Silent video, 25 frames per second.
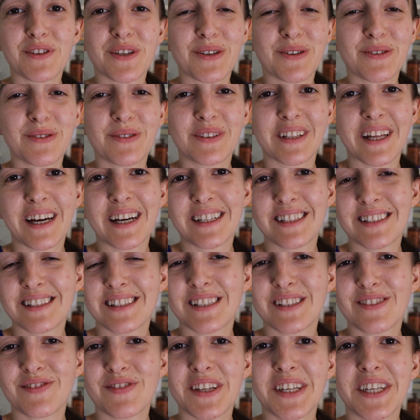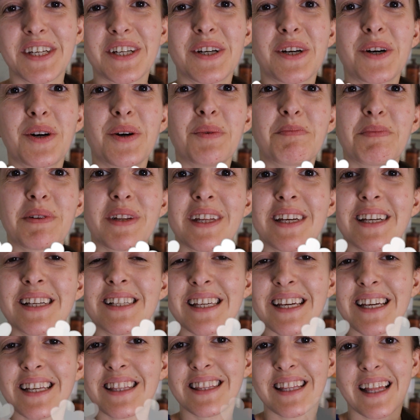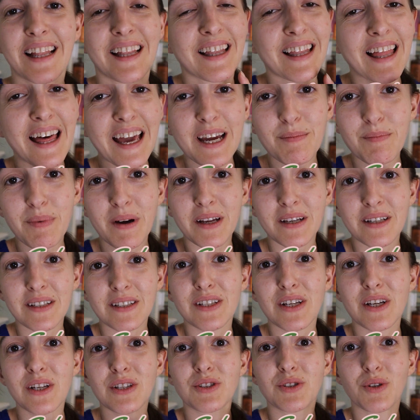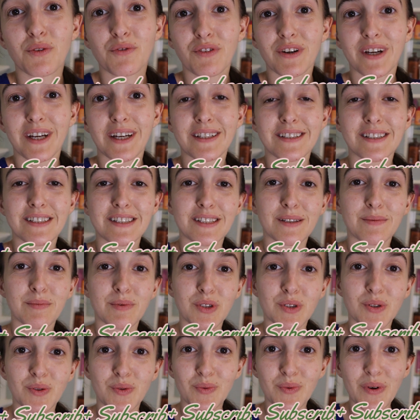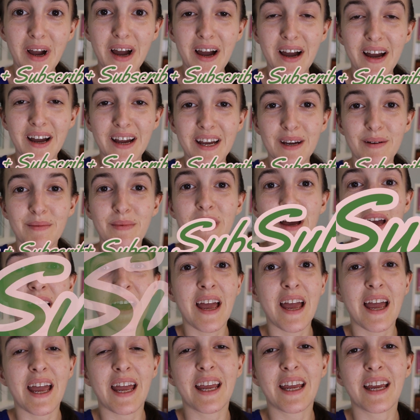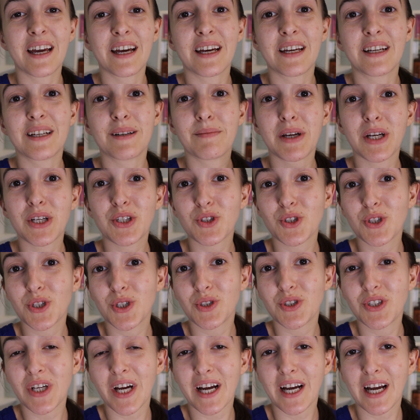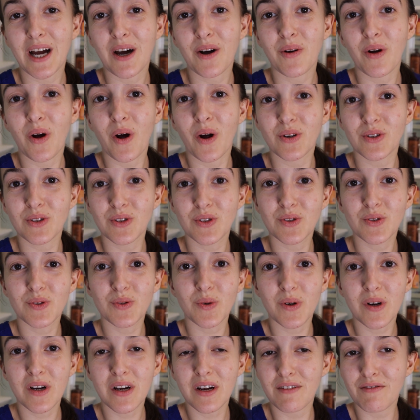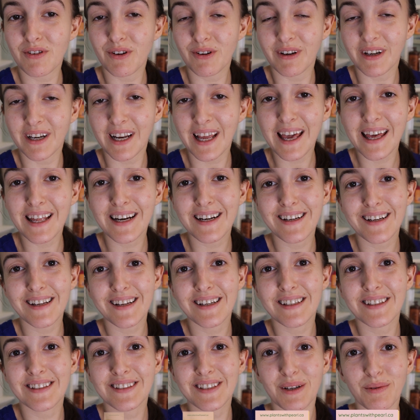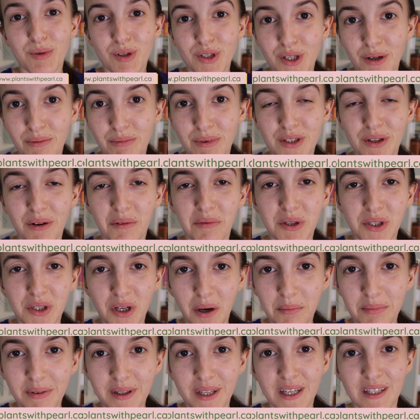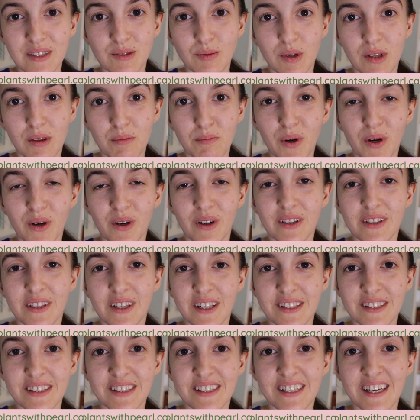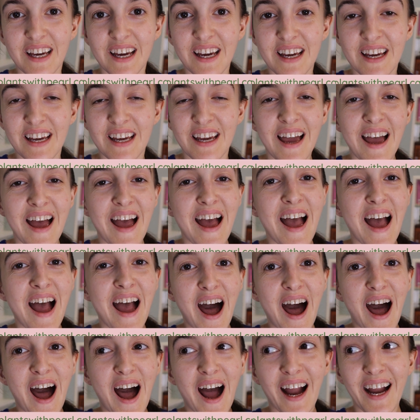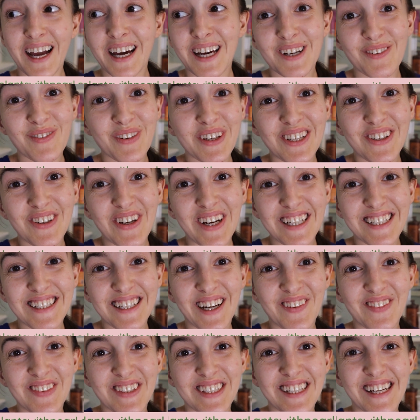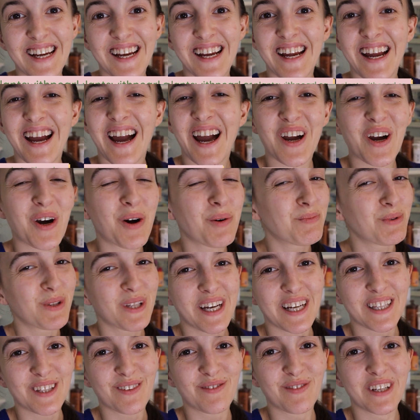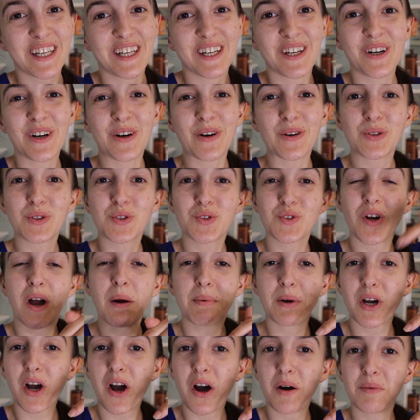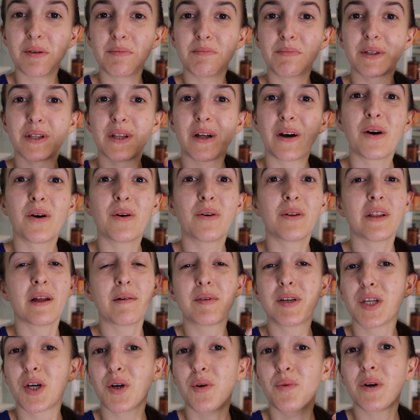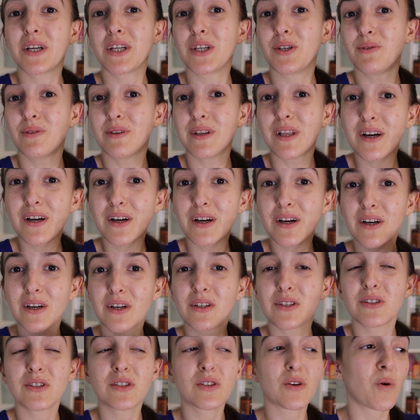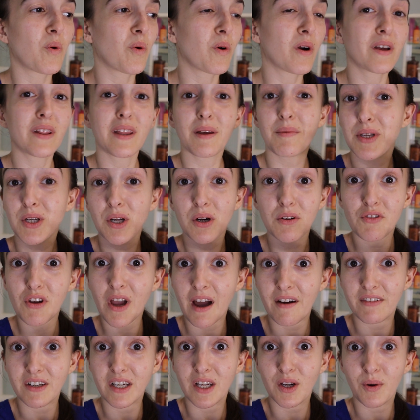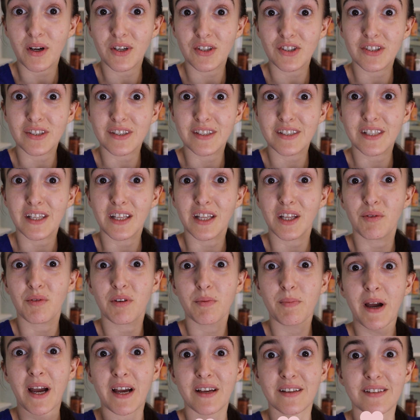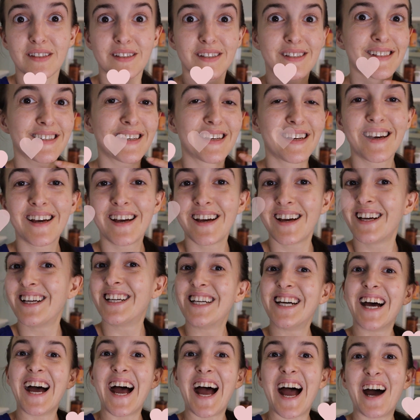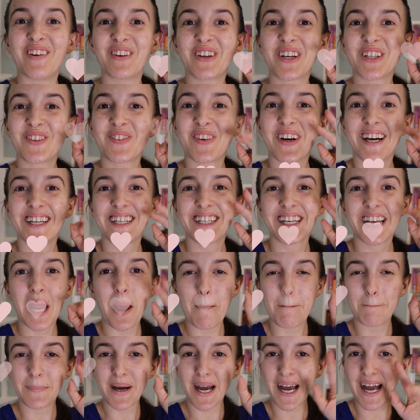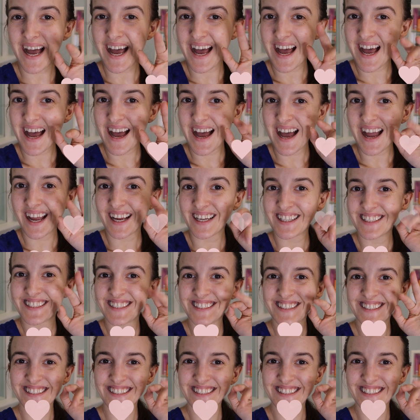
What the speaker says: you liked this video, please hit that like button. Don't forget to subscribe, and make sure you check out our store if you're in Canada, www.plantswithpearl.ca. I had a really great time today. I hope you liked the video. Drop a comment below. Let me know what you learned, or let me know if you have any questions dealing with pests. Have a good one. Bye.